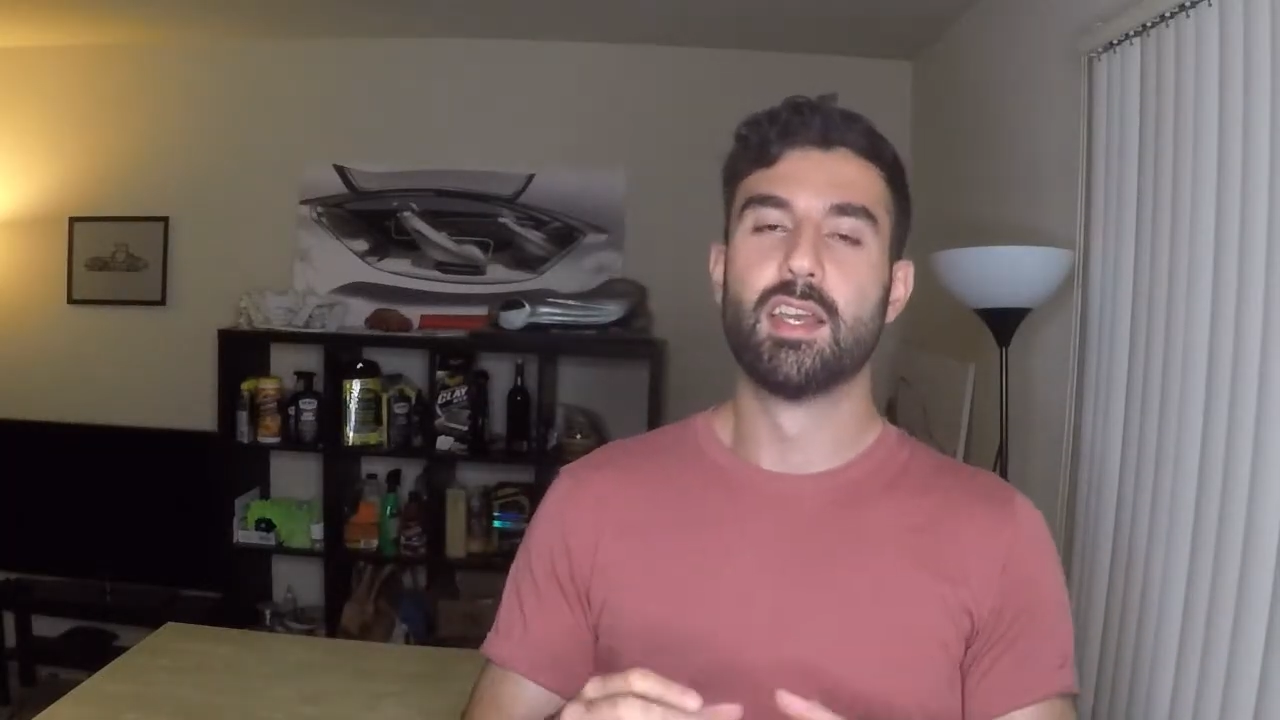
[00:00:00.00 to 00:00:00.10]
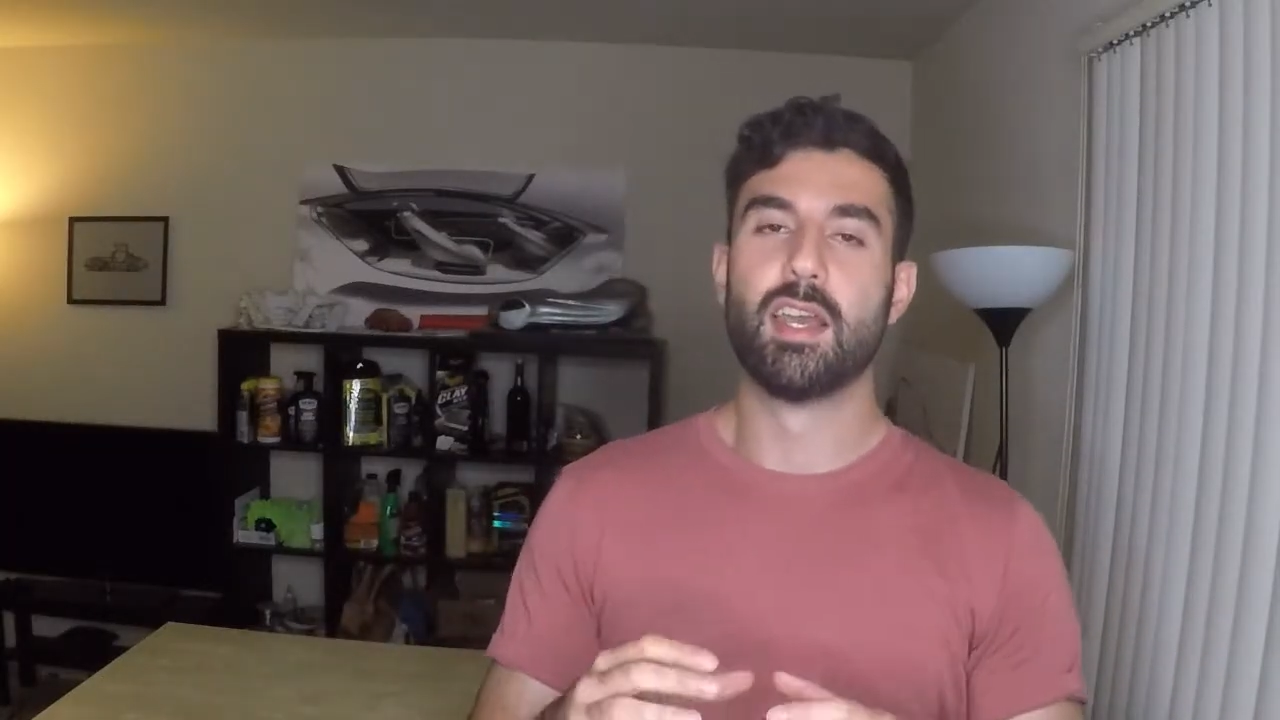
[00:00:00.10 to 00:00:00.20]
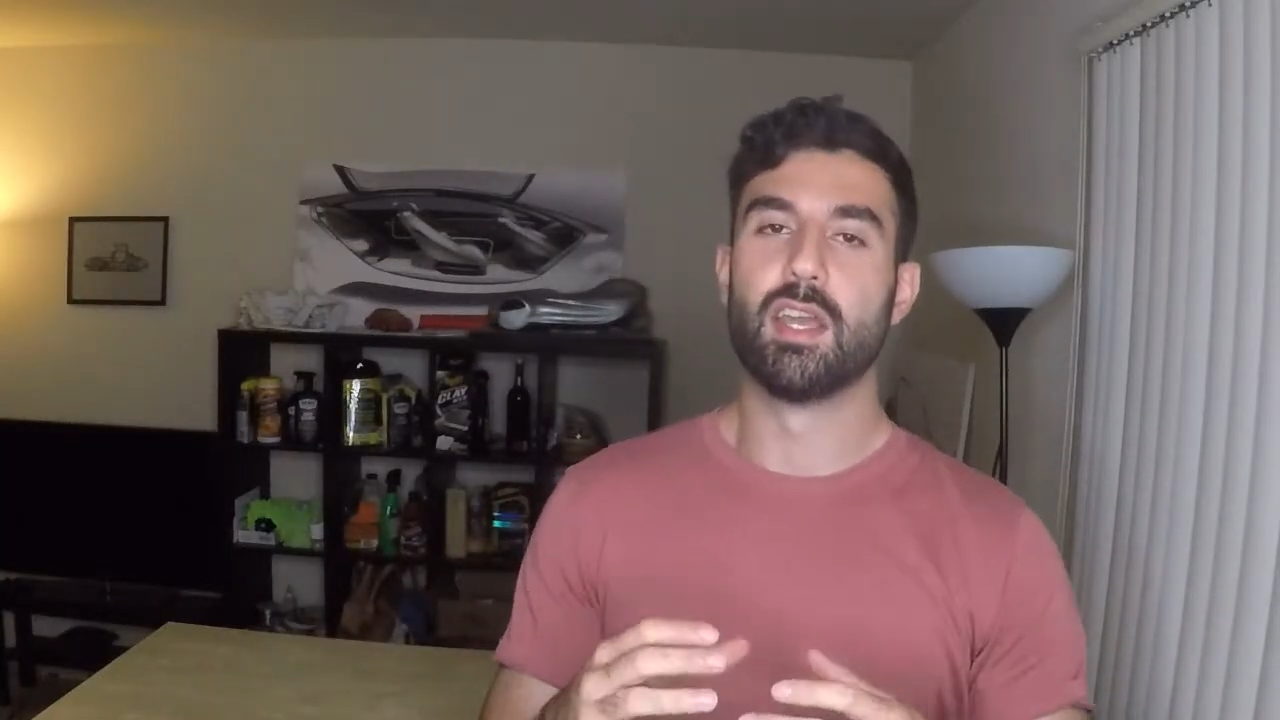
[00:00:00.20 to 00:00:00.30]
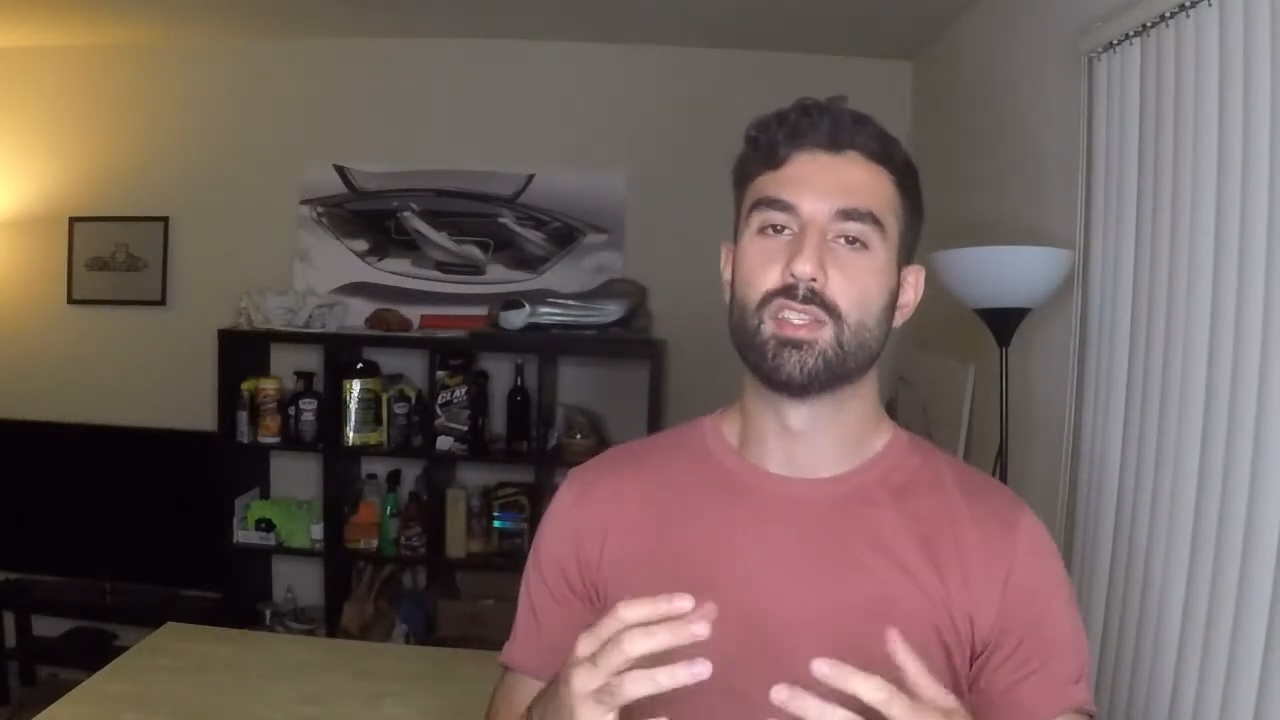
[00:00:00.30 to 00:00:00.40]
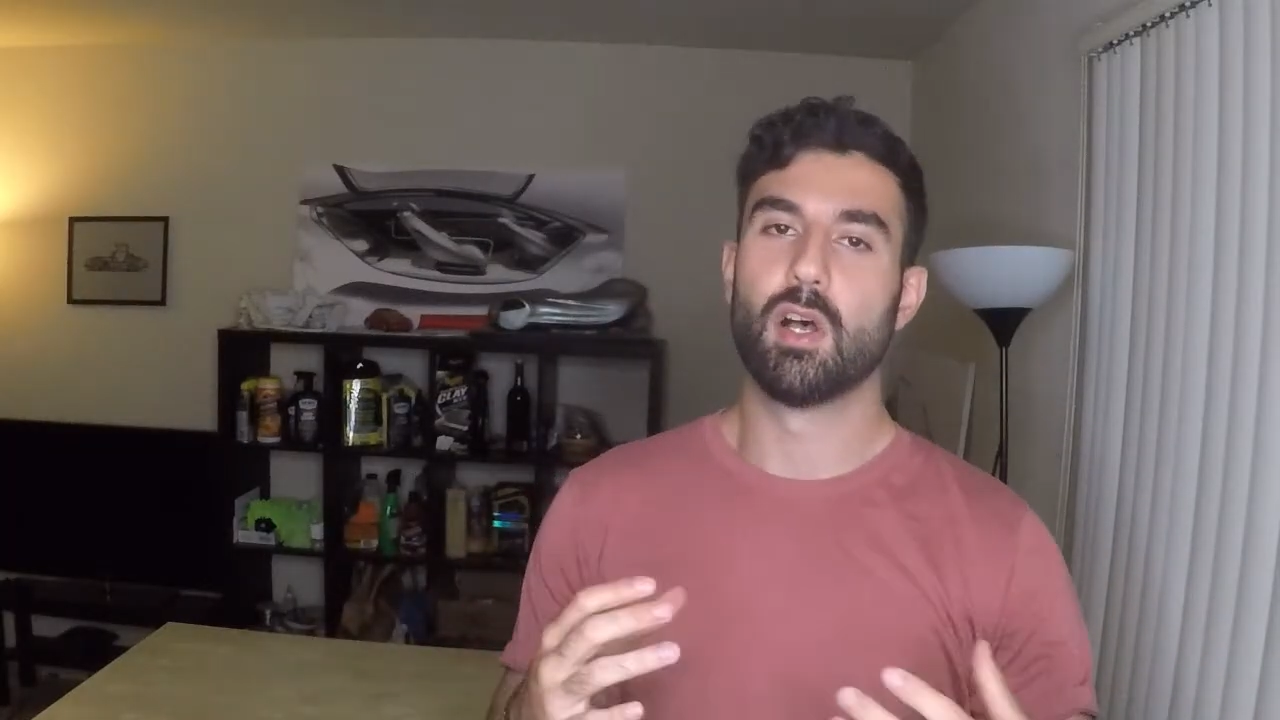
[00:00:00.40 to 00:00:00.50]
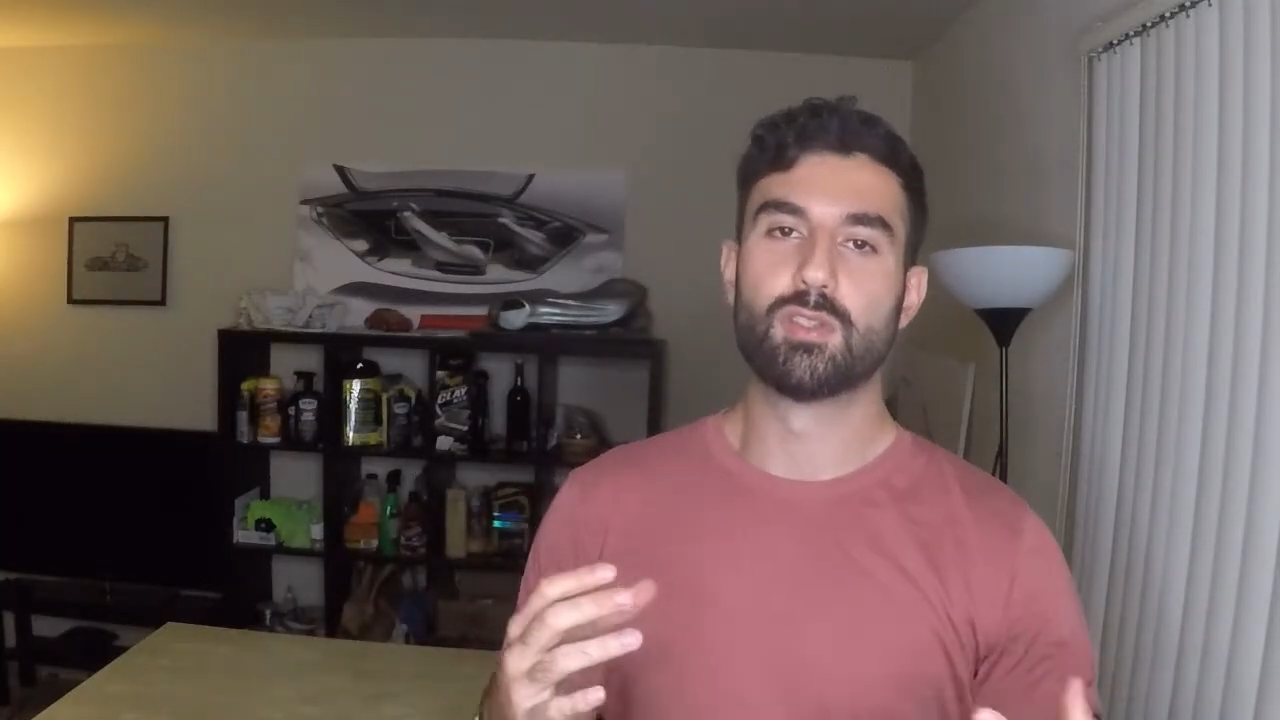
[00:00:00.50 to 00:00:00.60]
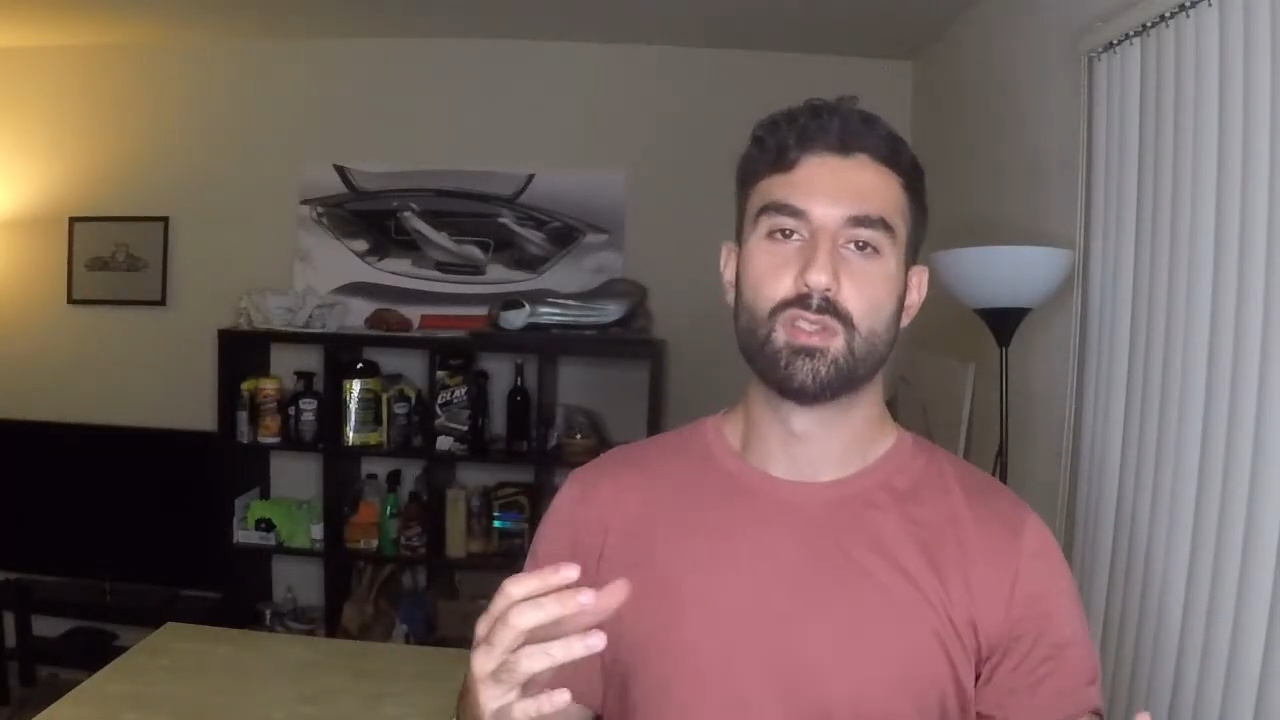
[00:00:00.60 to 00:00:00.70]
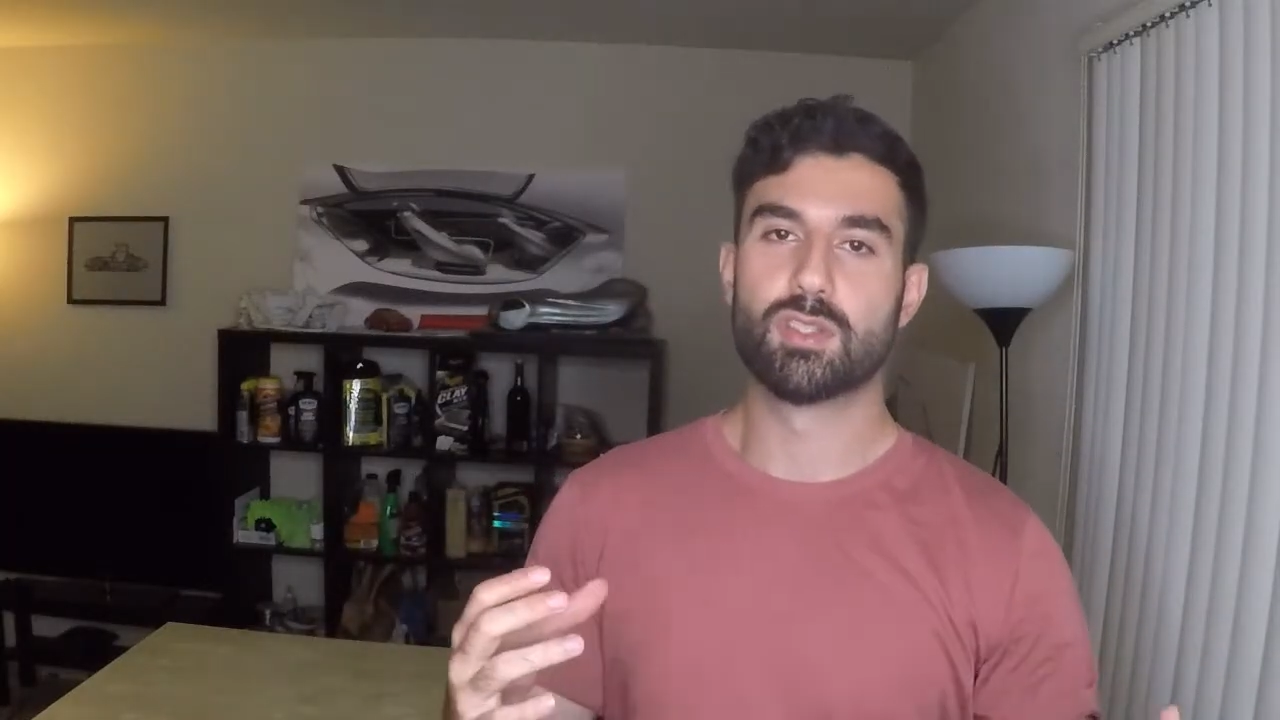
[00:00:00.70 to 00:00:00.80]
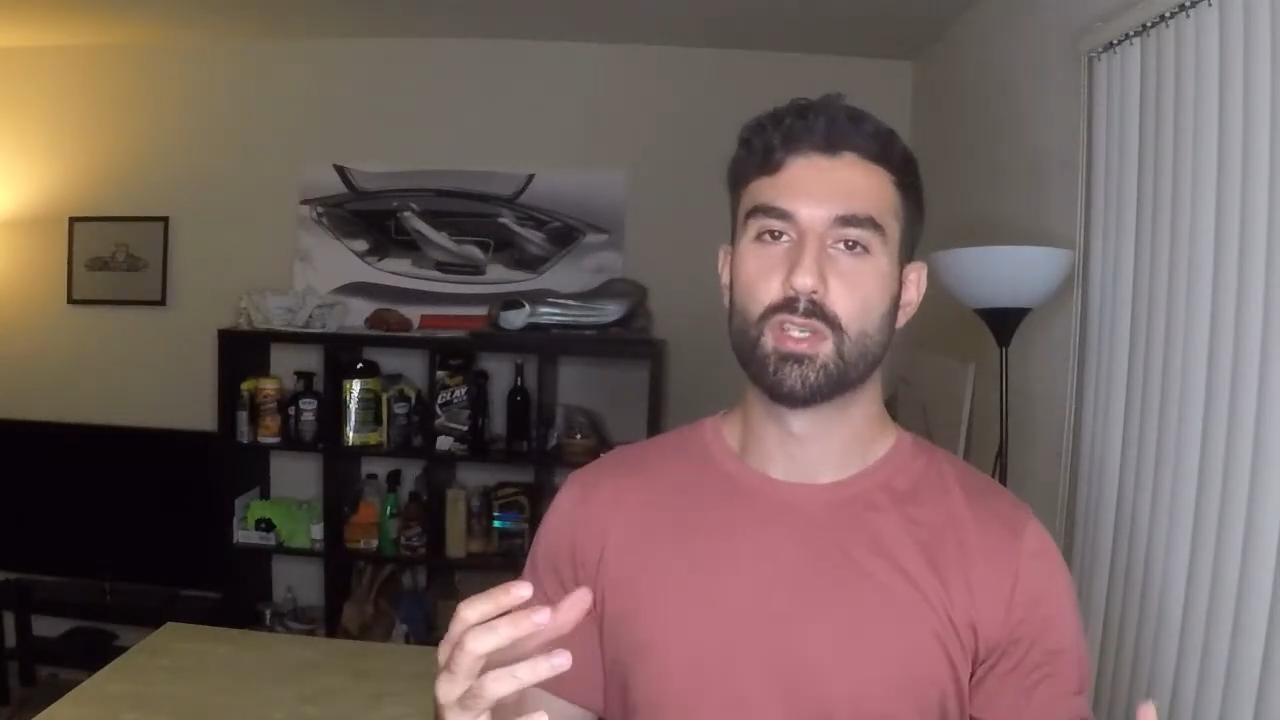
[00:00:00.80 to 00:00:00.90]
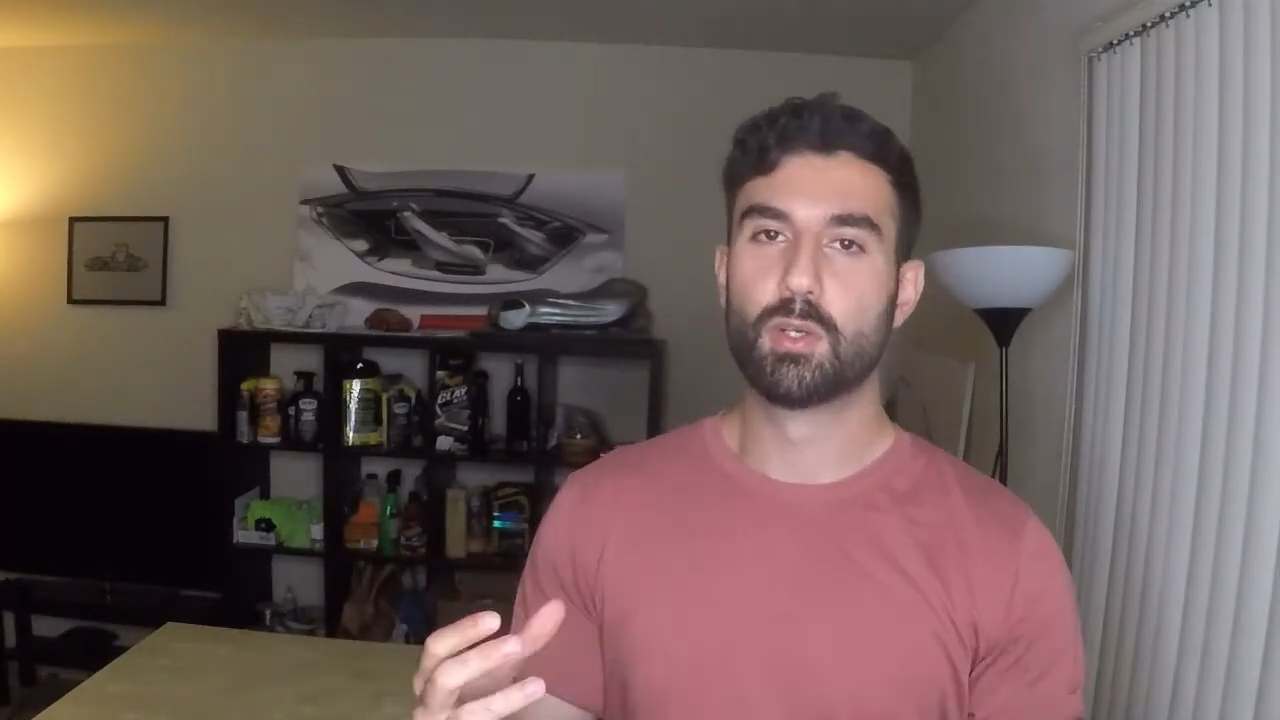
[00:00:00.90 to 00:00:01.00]
It's also
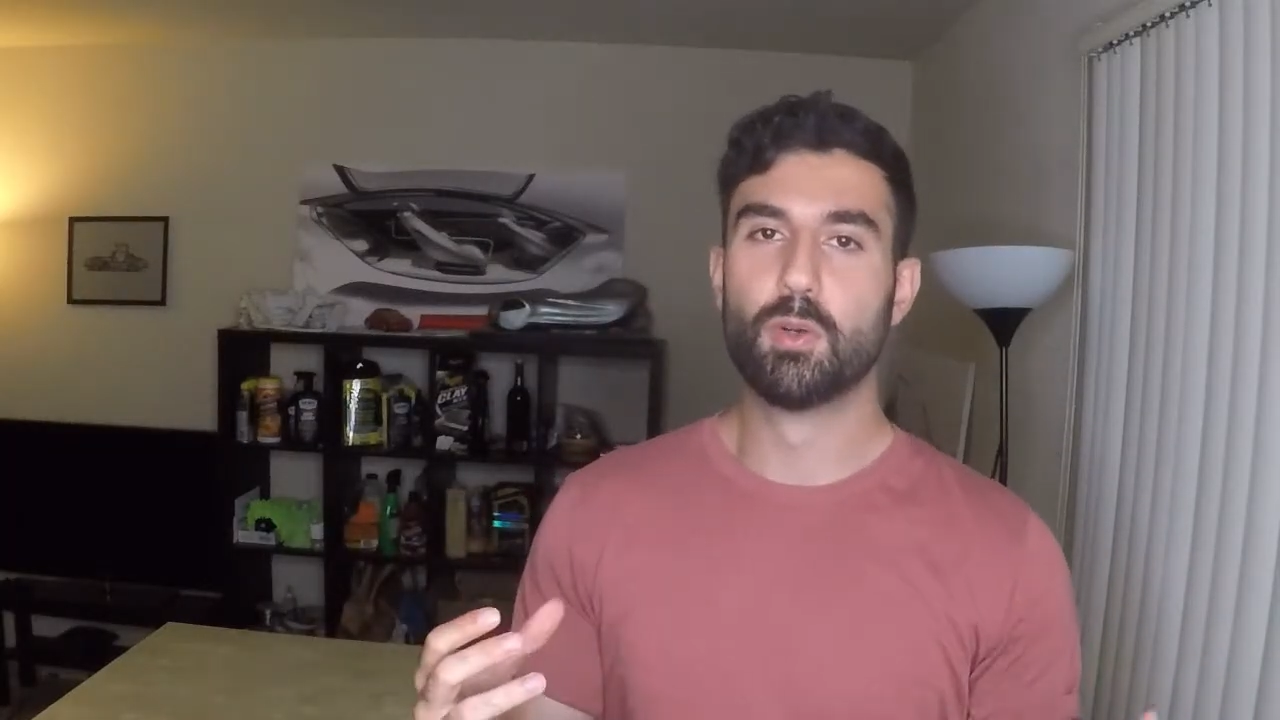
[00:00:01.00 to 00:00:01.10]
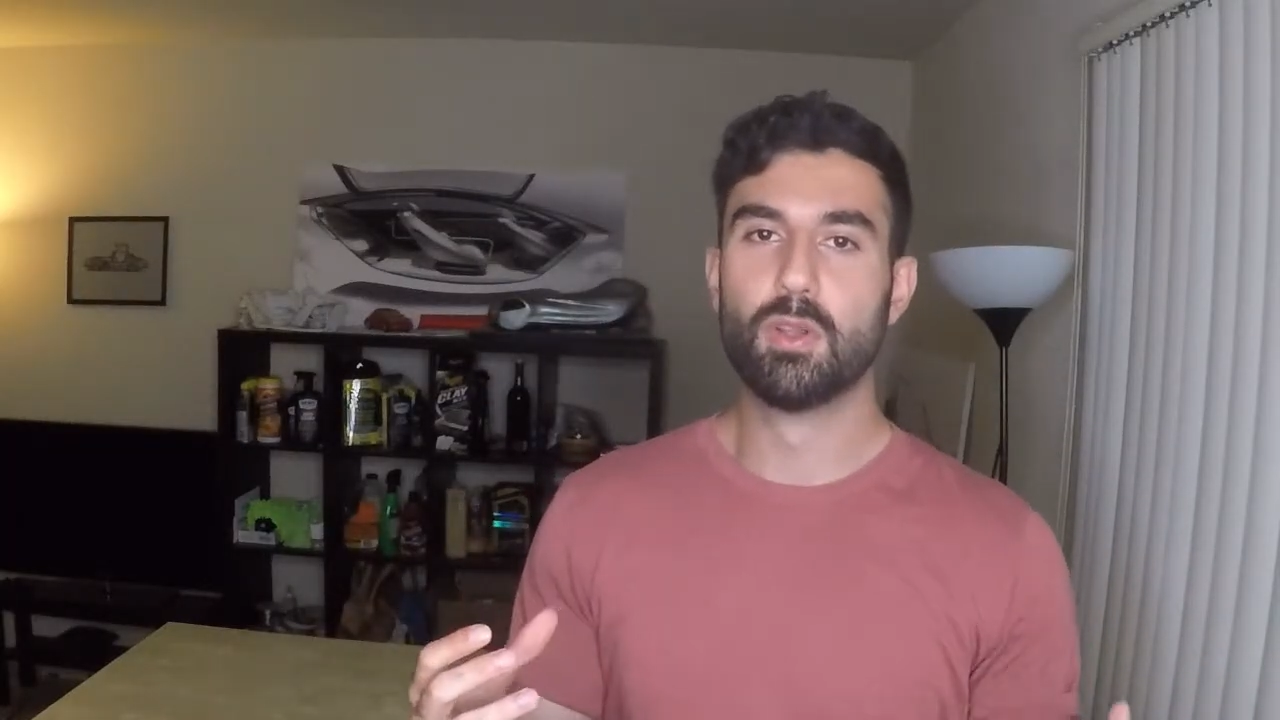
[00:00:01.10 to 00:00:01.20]
just a cool